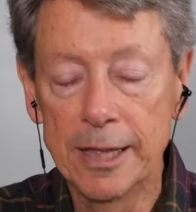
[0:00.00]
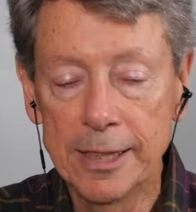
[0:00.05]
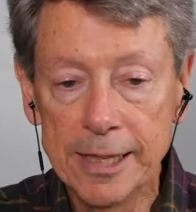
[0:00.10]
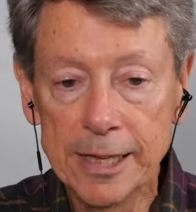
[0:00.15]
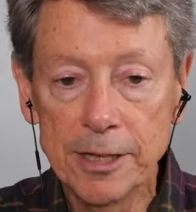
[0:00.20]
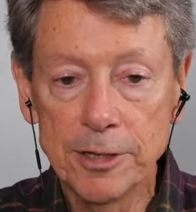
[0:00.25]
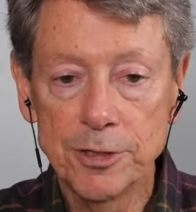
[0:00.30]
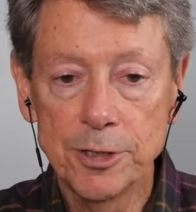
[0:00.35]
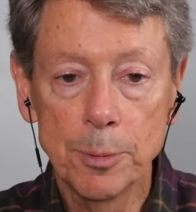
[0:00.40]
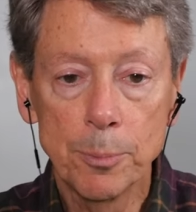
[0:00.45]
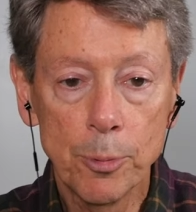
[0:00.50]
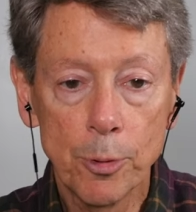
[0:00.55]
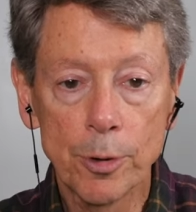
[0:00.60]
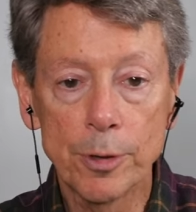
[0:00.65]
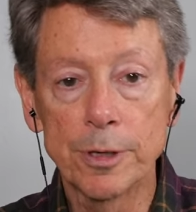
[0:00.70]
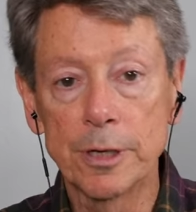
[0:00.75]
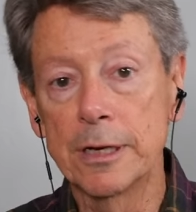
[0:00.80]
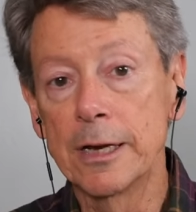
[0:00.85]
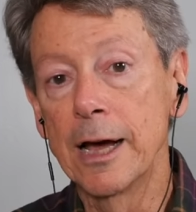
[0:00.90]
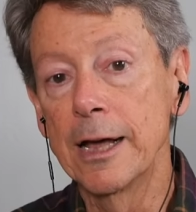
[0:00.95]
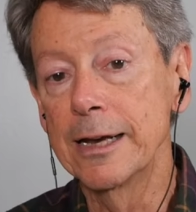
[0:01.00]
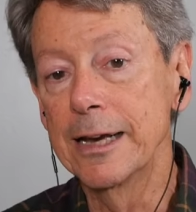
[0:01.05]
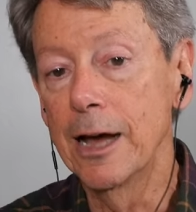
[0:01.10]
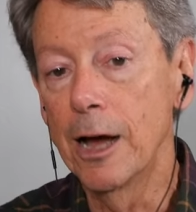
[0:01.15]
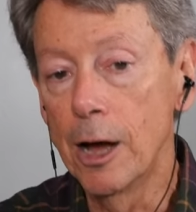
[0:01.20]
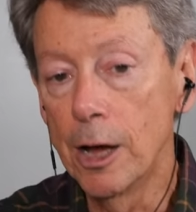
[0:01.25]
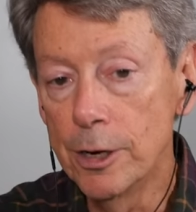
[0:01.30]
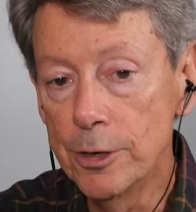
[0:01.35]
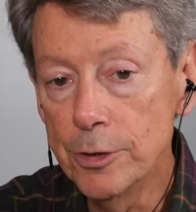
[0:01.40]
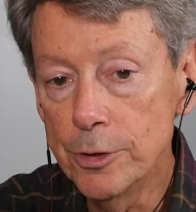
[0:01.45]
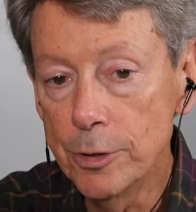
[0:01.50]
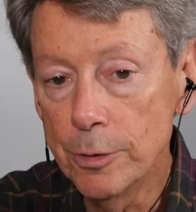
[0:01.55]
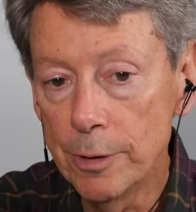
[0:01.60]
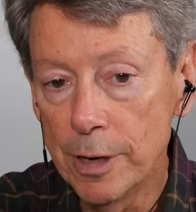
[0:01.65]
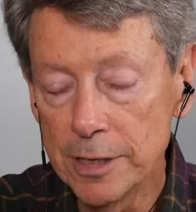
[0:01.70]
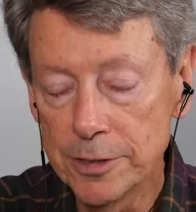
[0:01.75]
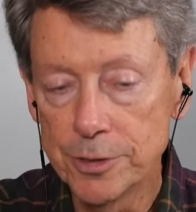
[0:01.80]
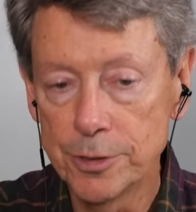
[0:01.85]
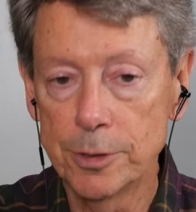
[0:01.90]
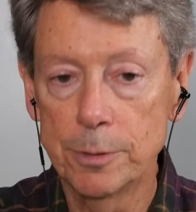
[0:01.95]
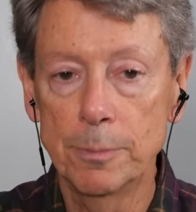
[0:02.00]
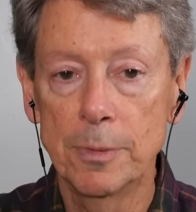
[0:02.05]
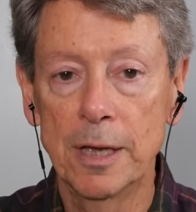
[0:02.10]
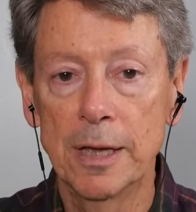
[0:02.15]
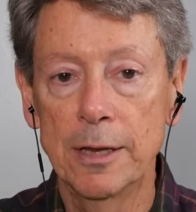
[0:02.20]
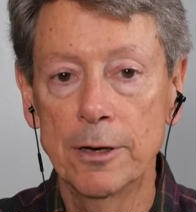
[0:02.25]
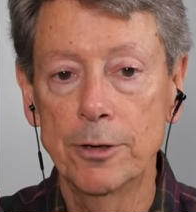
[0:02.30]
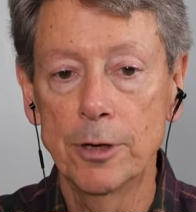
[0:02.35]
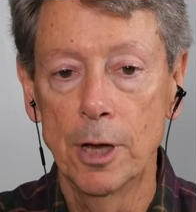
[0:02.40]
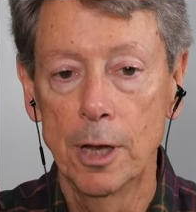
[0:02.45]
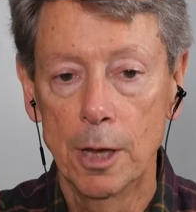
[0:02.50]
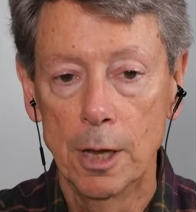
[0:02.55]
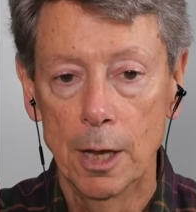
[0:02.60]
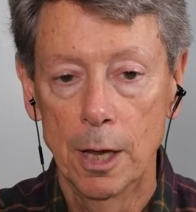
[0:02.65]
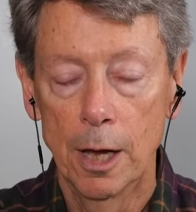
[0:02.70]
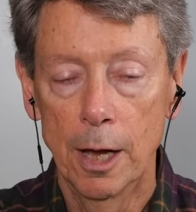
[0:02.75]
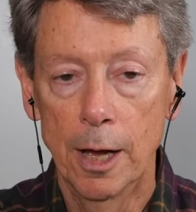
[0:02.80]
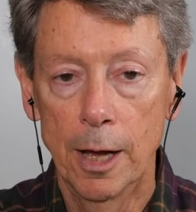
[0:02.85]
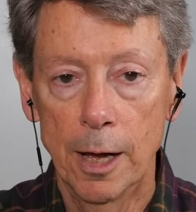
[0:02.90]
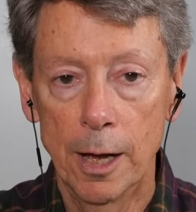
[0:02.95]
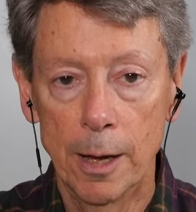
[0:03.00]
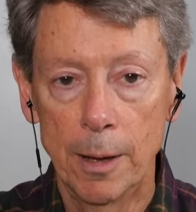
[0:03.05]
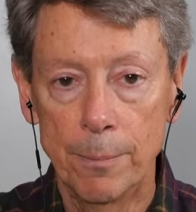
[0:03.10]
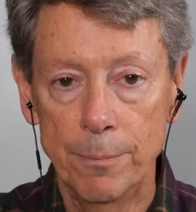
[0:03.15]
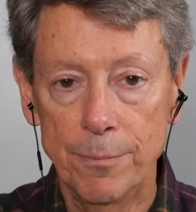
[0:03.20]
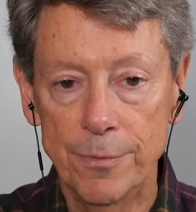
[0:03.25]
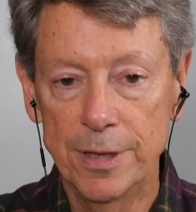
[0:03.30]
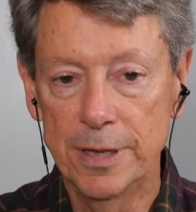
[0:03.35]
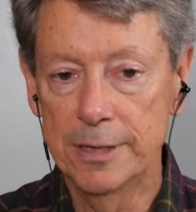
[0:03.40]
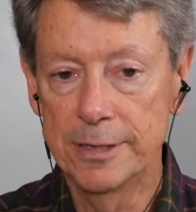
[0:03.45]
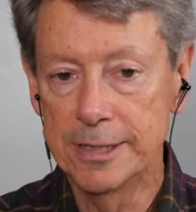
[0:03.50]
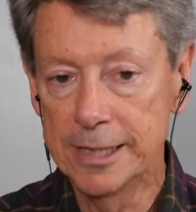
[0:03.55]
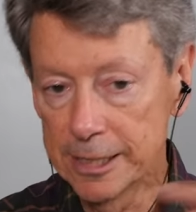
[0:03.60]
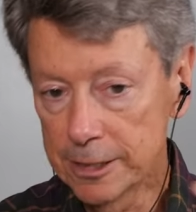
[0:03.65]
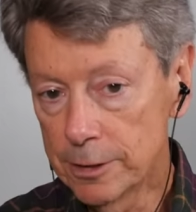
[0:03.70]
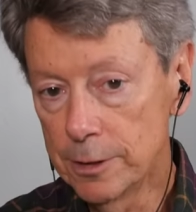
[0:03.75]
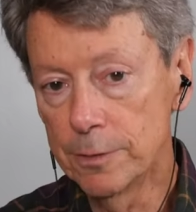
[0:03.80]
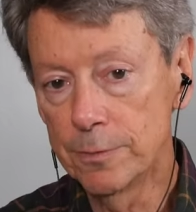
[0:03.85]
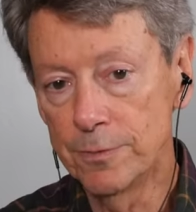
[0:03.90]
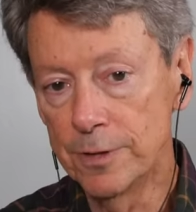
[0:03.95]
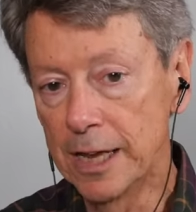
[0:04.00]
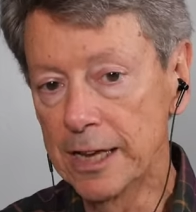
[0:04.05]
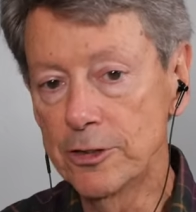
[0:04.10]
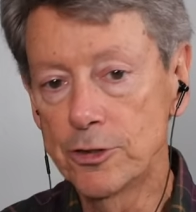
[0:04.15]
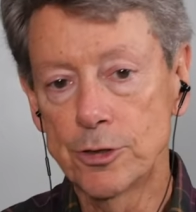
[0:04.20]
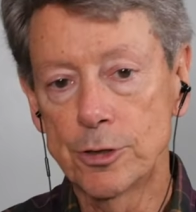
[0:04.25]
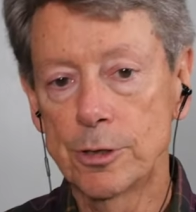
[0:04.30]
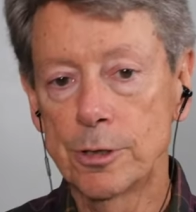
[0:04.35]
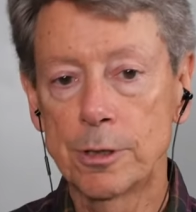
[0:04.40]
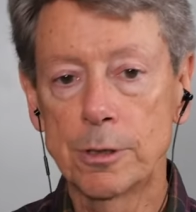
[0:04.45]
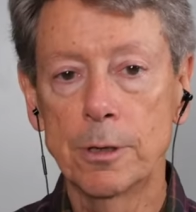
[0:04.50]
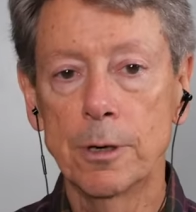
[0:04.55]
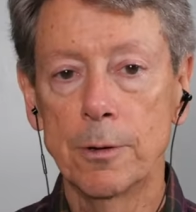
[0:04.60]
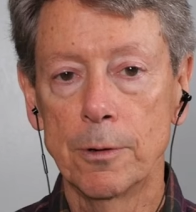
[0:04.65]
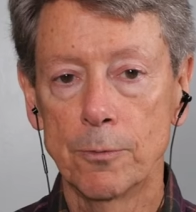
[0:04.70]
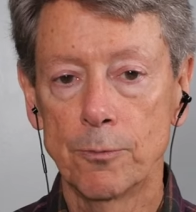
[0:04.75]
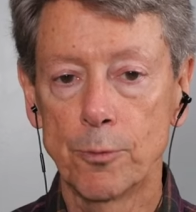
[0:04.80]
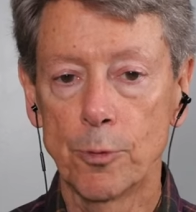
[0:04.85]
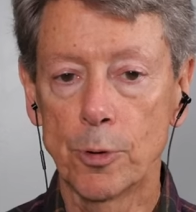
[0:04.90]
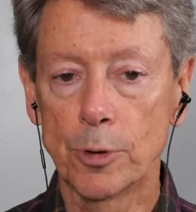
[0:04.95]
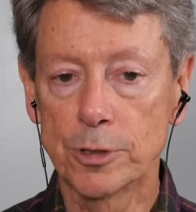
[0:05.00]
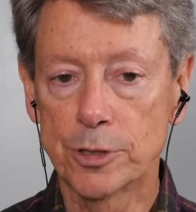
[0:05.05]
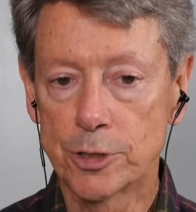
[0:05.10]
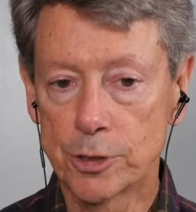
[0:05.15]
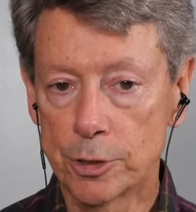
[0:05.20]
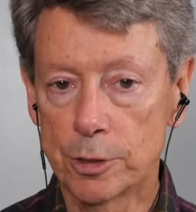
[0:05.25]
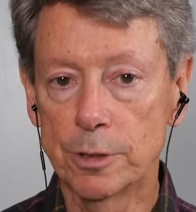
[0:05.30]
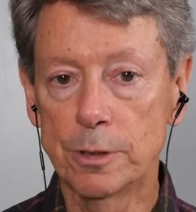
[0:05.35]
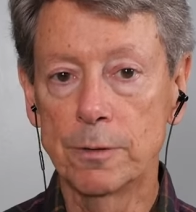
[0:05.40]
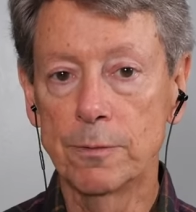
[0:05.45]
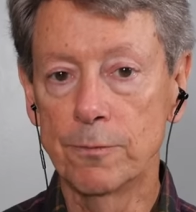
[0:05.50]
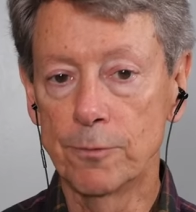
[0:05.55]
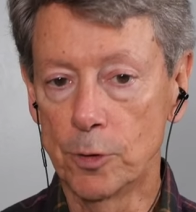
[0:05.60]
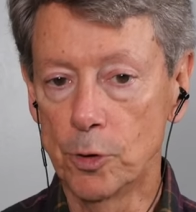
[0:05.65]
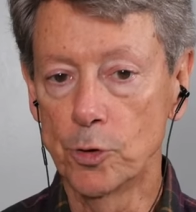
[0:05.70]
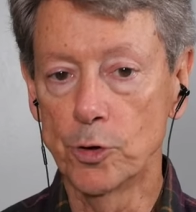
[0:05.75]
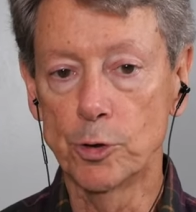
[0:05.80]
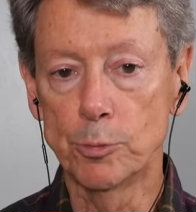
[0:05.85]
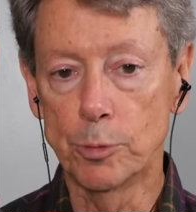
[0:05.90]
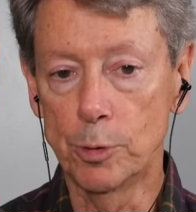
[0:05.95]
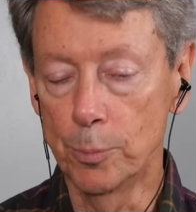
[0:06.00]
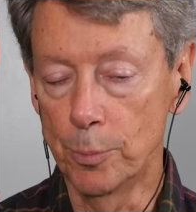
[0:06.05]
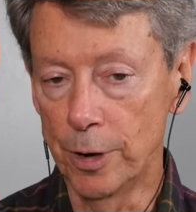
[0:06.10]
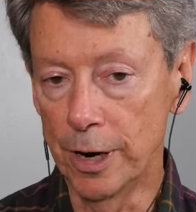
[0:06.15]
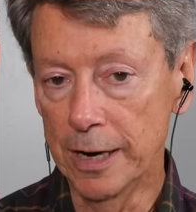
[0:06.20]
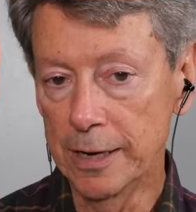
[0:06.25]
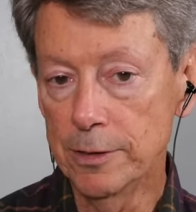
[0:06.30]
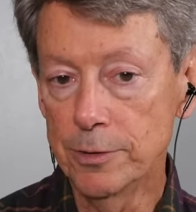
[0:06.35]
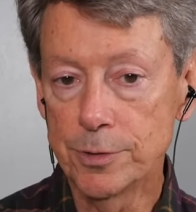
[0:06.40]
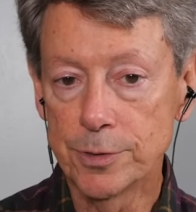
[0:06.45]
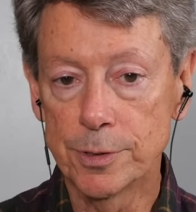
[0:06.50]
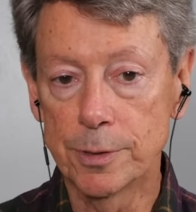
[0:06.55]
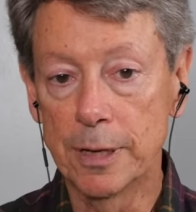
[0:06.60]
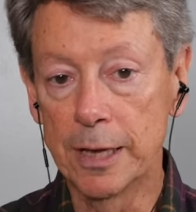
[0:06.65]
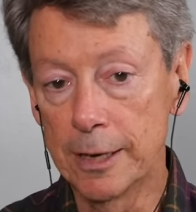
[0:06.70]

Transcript: I think it's important to not underestimate uh, the addictive nature for certain vulnerable brains.